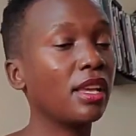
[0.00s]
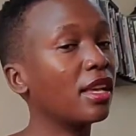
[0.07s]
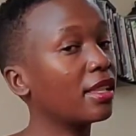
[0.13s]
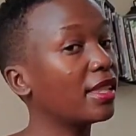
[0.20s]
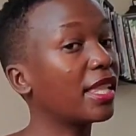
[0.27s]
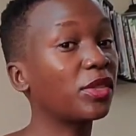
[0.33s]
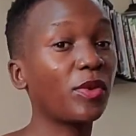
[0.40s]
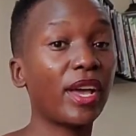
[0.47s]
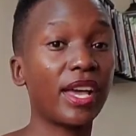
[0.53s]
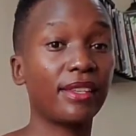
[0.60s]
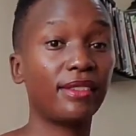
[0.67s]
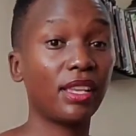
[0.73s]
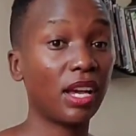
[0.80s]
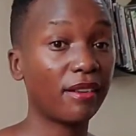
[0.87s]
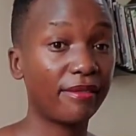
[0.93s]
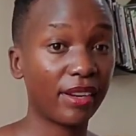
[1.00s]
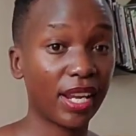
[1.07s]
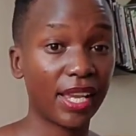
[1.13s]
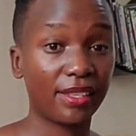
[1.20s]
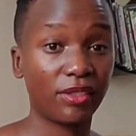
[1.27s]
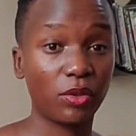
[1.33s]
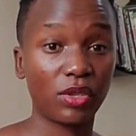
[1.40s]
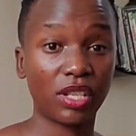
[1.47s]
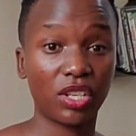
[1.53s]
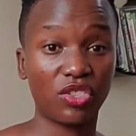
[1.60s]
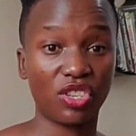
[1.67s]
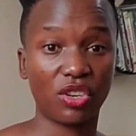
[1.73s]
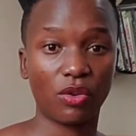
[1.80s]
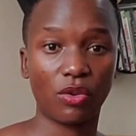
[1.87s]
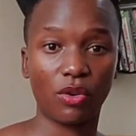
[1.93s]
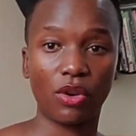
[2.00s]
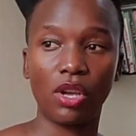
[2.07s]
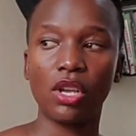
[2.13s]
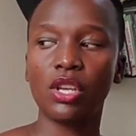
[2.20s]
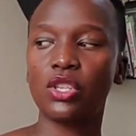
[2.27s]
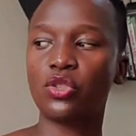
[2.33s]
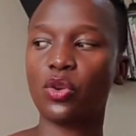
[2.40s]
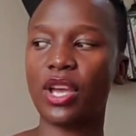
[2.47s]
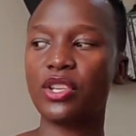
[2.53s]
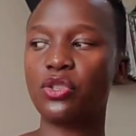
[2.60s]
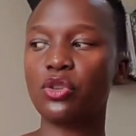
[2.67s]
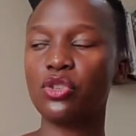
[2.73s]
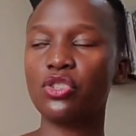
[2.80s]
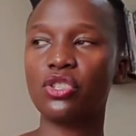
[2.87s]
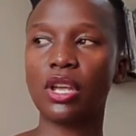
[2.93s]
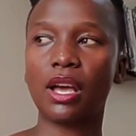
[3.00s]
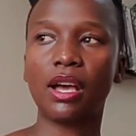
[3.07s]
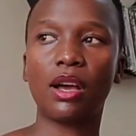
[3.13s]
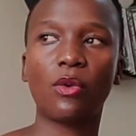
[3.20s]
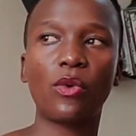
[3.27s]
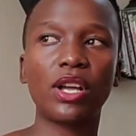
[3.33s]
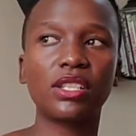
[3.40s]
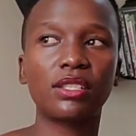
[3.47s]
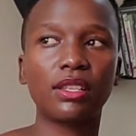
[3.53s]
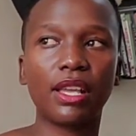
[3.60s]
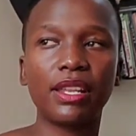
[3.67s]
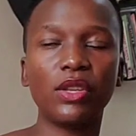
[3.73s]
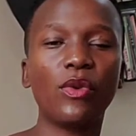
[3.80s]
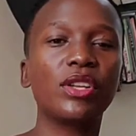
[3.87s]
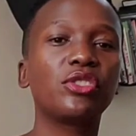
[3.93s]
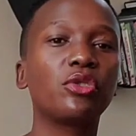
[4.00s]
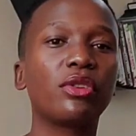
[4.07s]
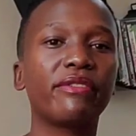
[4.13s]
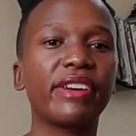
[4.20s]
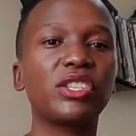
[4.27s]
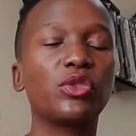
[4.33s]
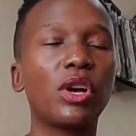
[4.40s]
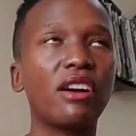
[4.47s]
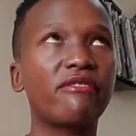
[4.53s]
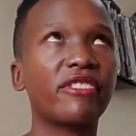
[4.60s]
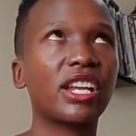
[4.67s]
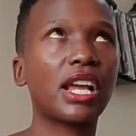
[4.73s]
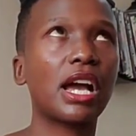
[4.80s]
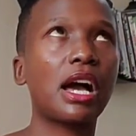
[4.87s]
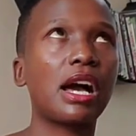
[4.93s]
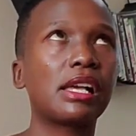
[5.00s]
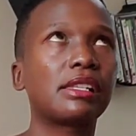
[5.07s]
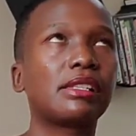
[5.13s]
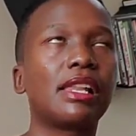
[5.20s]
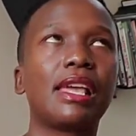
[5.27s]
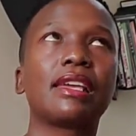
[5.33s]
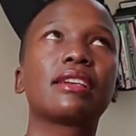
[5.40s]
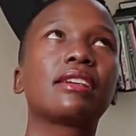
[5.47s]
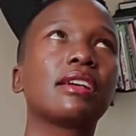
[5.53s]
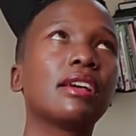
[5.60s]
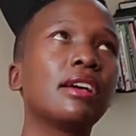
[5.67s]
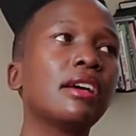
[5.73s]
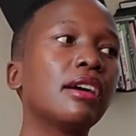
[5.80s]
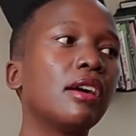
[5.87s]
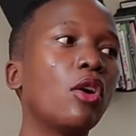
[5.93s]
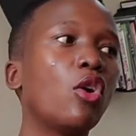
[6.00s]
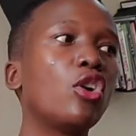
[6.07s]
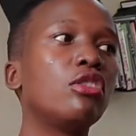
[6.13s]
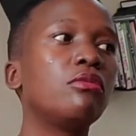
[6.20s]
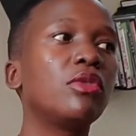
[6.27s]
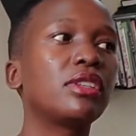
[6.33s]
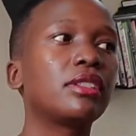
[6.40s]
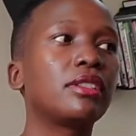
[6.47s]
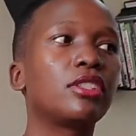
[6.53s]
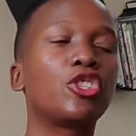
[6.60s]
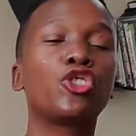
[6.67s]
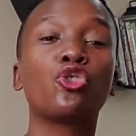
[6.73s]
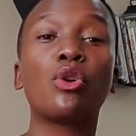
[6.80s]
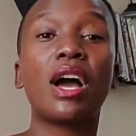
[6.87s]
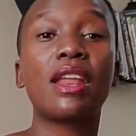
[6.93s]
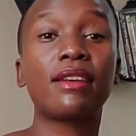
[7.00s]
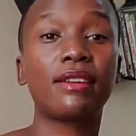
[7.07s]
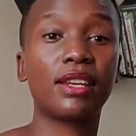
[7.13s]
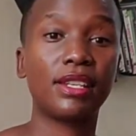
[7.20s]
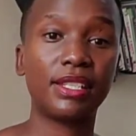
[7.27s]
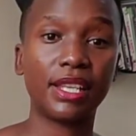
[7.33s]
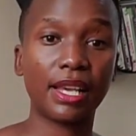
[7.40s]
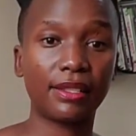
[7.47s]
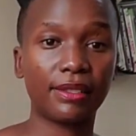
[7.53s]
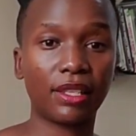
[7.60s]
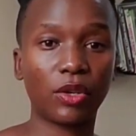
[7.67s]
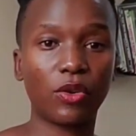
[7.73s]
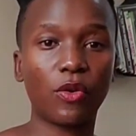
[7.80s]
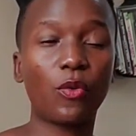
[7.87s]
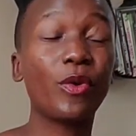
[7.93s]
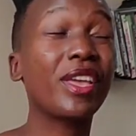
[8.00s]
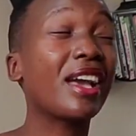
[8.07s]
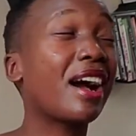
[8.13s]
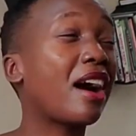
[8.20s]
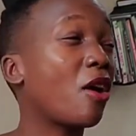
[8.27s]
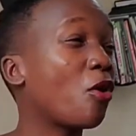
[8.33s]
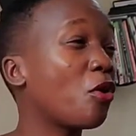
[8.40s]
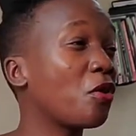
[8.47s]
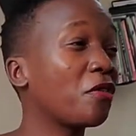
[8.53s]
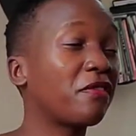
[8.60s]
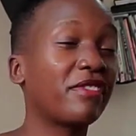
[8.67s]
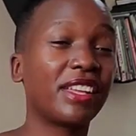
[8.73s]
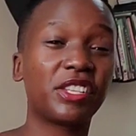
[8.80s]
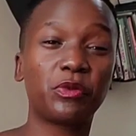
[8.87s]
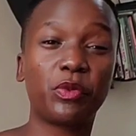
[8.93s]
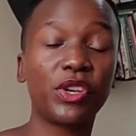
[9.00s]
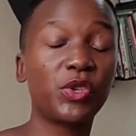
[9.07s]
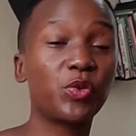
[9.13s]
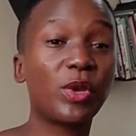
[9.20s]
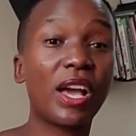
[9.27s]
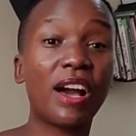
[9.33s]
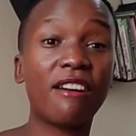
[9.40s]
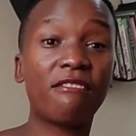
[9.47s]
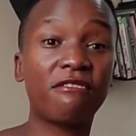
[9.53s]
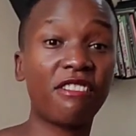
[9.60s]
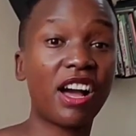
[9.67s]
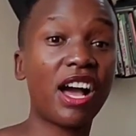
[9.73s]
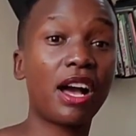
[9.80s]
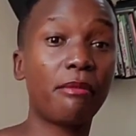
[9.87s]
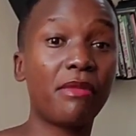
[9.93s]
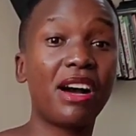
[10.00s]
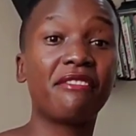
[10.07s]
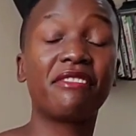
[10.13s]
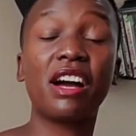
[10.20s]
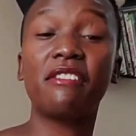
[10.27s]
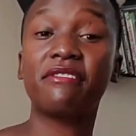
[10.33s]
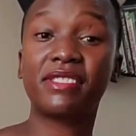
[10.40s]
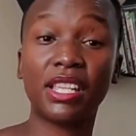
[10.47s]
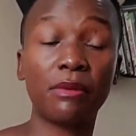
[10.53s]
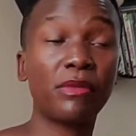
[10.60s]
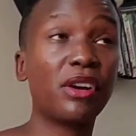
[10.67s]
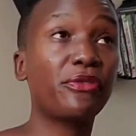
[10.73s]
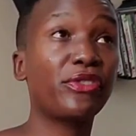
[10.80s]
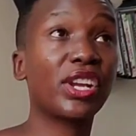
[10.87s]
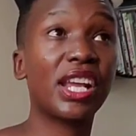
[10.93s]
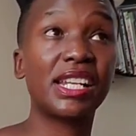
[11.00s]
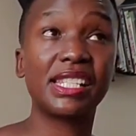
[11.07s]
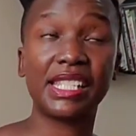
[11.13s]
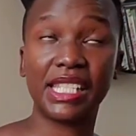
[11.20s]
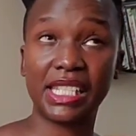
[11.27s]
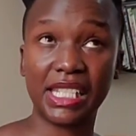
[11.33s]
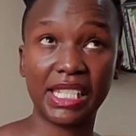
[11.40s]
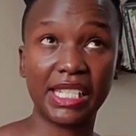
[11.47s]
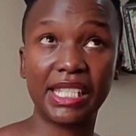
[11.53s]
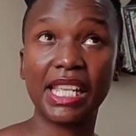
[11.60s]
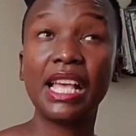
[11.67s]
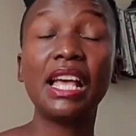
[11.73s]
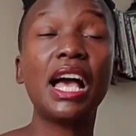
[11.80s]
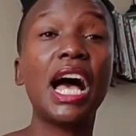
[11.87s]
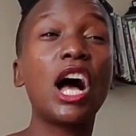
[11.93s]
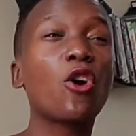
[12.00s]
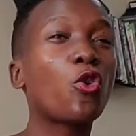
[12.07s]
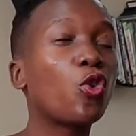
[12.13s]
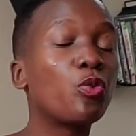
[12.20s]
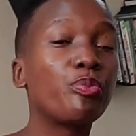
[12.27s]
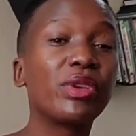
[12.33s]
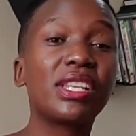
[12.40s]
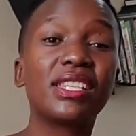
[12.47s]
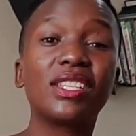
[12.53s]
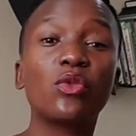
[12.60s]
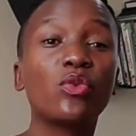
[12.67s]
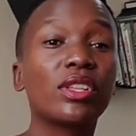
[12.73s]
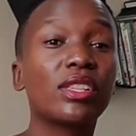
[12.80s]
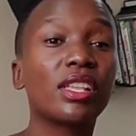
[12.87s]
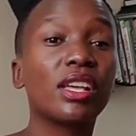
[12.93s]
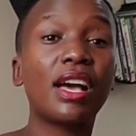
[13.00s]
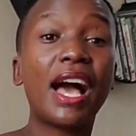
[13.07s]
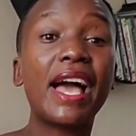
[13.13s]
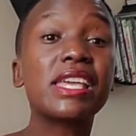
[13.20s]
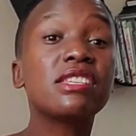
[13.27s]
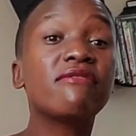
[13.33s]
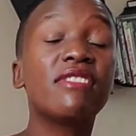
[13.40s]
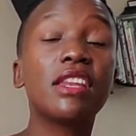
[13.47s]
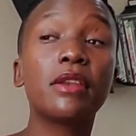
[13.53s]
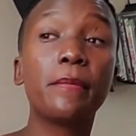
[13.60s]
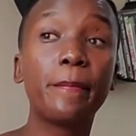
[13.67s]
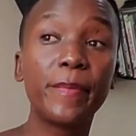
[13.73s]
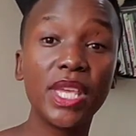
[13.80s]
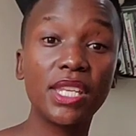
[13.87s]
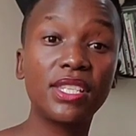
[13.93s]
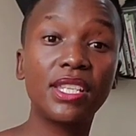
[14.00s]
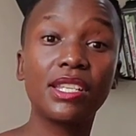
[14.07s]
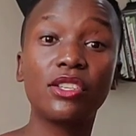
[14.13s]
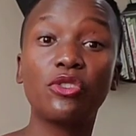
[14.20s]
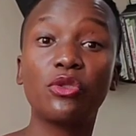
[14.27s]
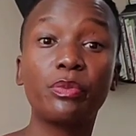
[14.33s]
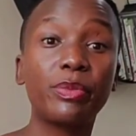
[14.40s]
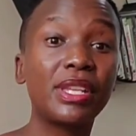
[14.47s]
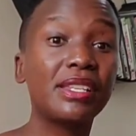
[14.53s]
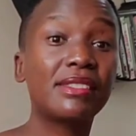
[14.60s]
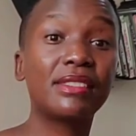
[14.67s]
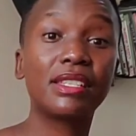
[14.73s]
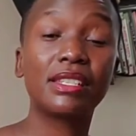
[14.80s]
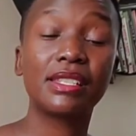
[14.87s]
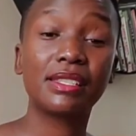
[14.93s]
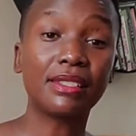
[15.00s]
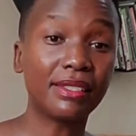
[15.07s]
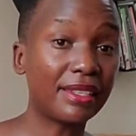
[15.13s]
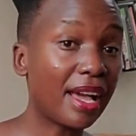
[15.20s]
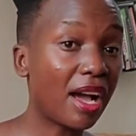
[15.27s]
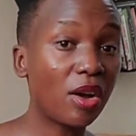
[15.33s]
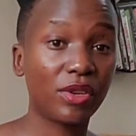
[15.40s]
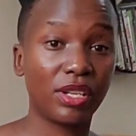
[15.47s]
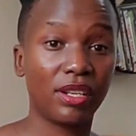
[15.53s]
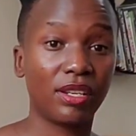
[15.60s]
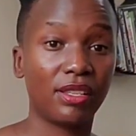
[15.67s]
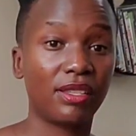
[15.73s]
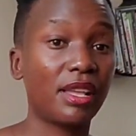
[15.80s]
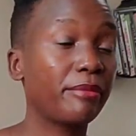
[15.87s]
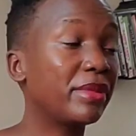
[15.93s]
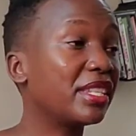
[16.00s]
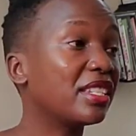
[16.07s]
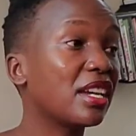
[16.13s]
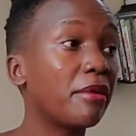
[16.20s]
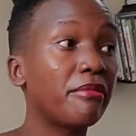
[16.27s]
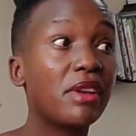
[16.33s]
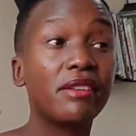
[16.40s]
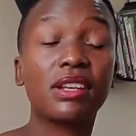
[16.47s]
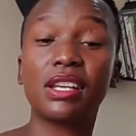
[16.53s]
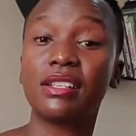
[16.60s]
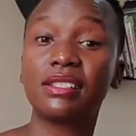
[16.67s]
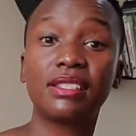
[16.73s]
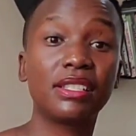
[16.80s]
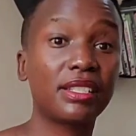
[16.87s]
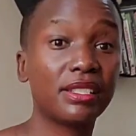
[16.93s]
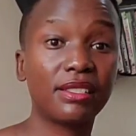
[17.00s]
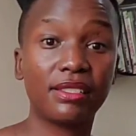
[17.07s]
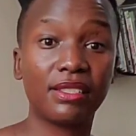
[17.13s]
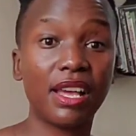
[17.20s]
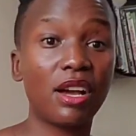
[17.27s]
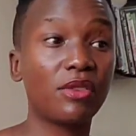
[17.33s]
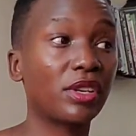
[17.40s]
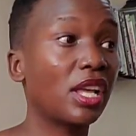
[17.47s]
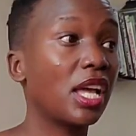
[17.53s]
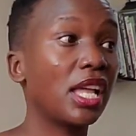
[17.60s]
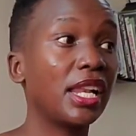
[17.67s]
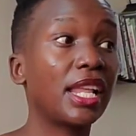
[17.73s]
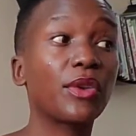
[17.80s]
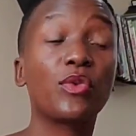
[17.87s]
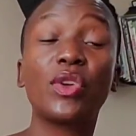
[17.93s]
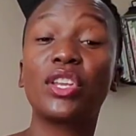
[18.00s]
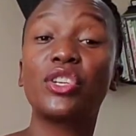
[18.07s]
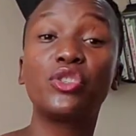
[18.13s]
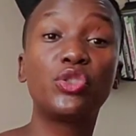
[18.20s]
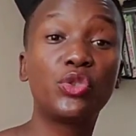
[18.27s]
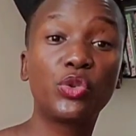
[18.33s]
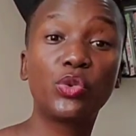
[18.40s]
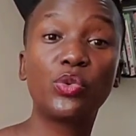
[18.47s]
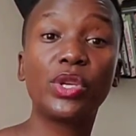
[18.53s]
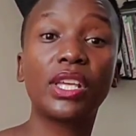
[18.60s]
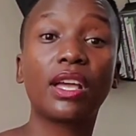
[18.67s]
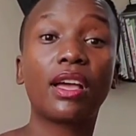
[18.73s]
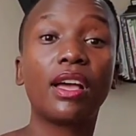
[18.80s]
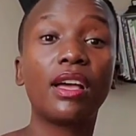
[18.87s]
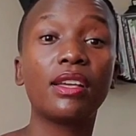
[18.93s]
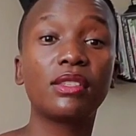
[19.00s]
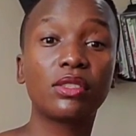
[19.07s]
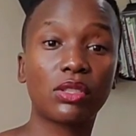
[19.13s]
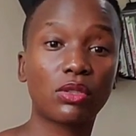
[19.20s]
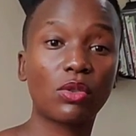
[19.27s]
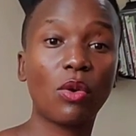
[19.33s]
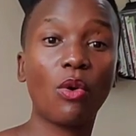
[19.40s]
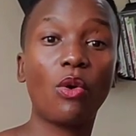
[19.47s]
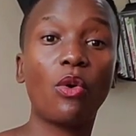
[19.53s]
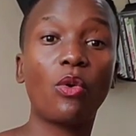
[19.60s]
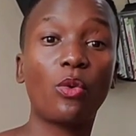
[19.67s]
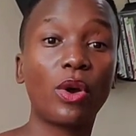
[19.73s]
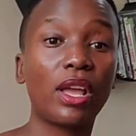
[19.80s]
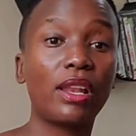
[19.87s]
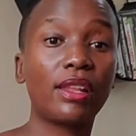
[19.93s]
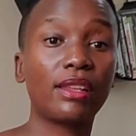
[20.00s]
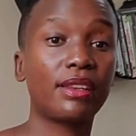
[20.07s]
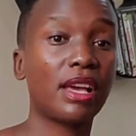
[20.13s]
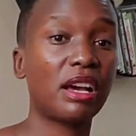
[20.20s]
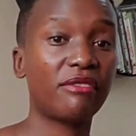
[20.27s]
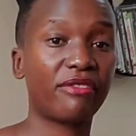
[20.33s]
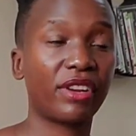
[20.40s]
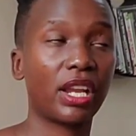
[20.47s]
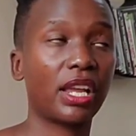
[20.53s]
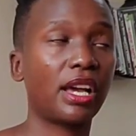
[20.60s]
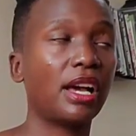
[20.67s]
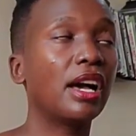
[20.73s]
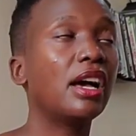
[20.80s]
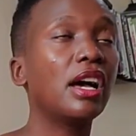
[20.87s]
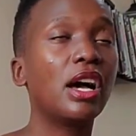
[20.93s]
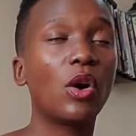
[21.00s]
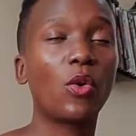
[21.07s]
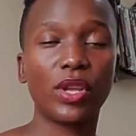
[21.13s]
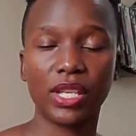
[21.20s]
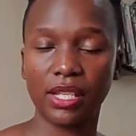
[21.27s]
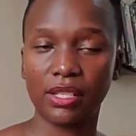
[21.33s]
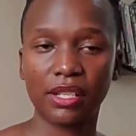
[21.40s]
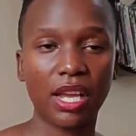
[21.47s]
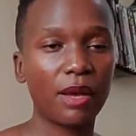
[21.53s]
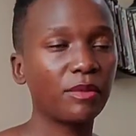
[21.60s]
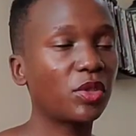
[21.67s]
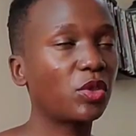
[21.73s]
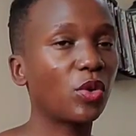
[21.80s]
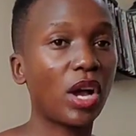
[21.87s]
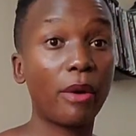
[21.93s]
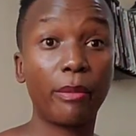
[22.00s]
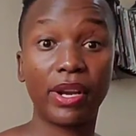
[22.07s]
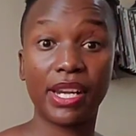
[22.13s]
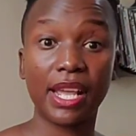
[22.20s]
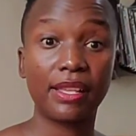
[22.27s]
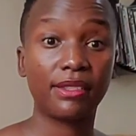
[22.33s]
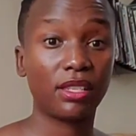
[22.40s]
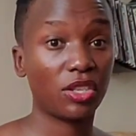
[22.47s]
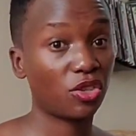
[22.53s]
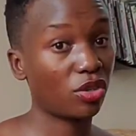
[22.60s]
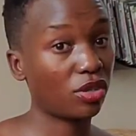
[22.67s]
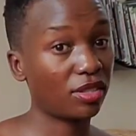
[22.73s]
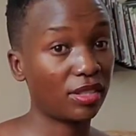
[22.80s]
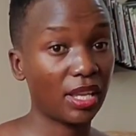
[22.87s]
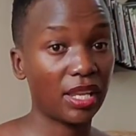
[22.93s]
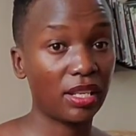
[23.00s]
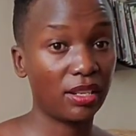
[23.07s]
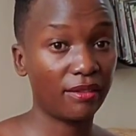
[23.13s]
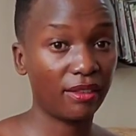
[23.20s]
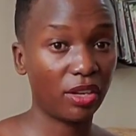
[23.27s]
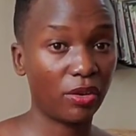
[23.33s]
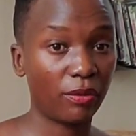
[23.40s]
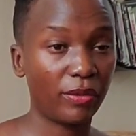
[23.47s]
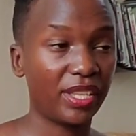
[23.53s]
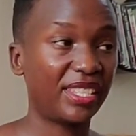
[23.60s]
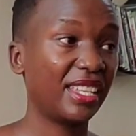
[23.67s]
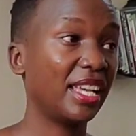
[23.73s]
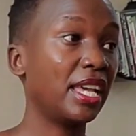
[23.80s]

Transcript: That's why I say Africa is not a jungle. So I don't want anyone to refer to Africa as like almost 200 years ago. We are off that point. We are far above. Some African cities are competing with, even beating European cities down. They're beating American cities down. Like, we are doing so well in Africa when it comes to urbanizations and development.